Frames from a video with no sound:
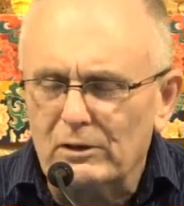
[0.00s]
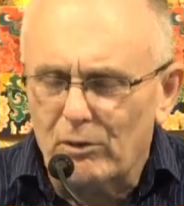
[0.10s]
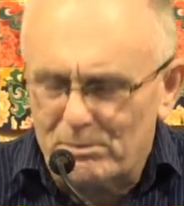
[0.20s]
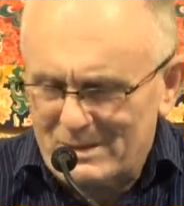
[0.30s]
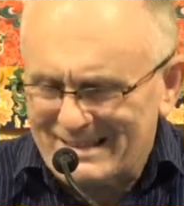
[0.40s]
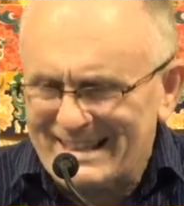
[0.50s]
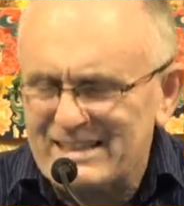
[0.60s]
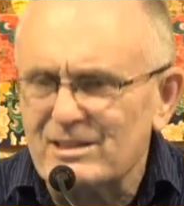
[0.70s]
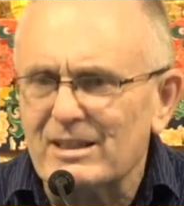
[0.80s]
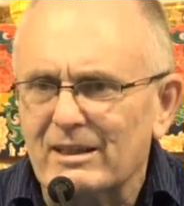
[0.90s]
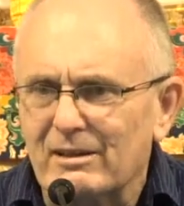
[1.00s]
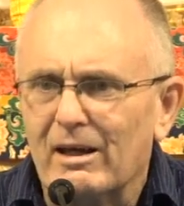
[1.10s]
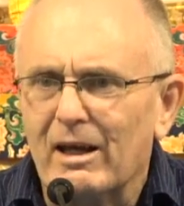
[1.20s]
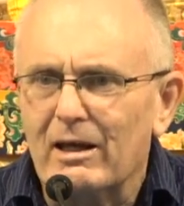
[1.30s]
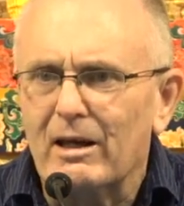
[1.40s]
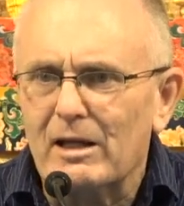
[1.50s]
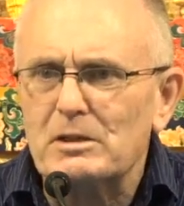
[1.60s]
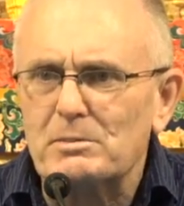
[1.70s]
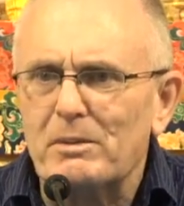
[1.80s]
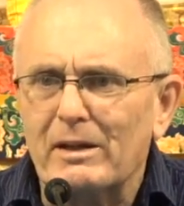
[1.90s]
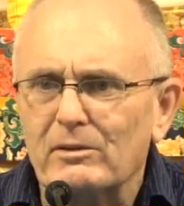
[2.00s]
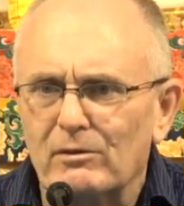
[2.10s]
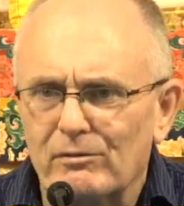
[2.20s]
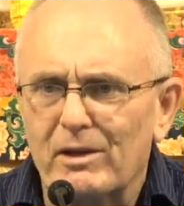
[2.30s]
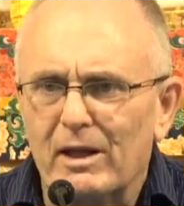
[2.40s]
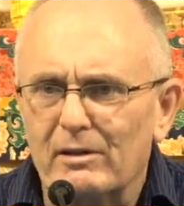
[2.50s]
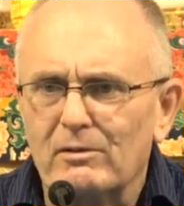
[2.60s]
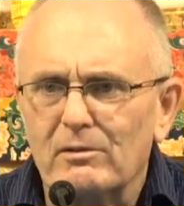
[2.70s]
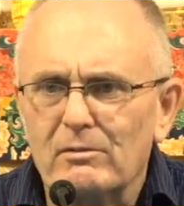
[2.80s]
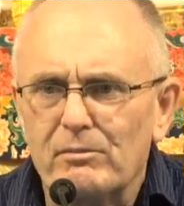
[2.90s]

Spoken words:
or possessing aspect of that,